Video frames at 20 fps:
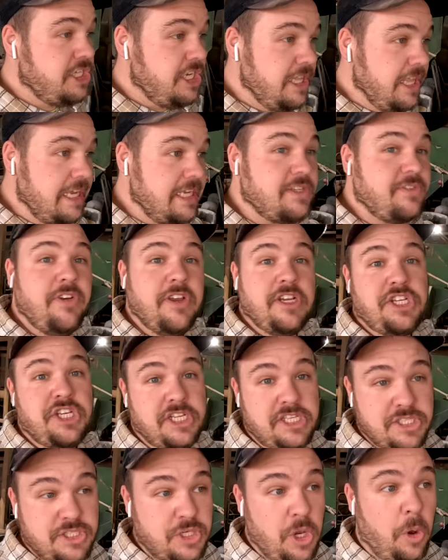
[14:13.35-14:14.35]
She likes
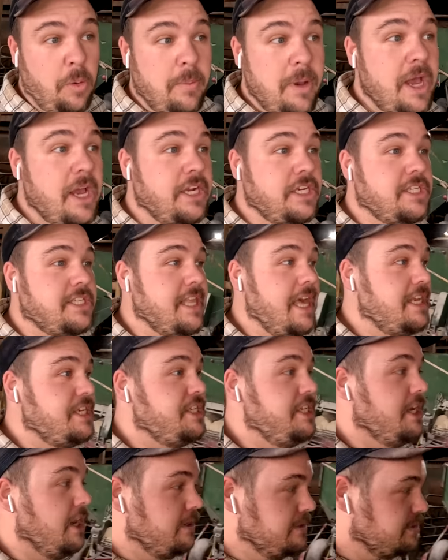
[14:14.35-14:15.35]
fishing so much that
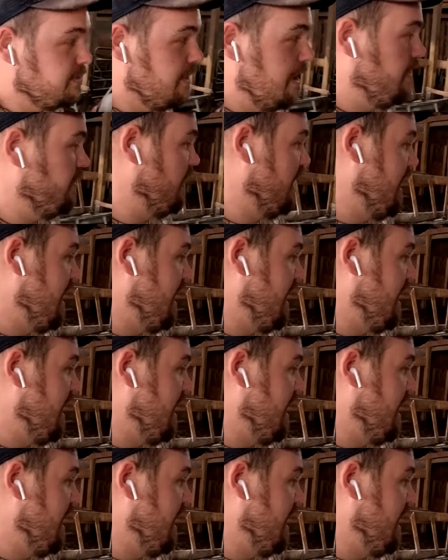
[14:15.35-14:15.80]
she goes around the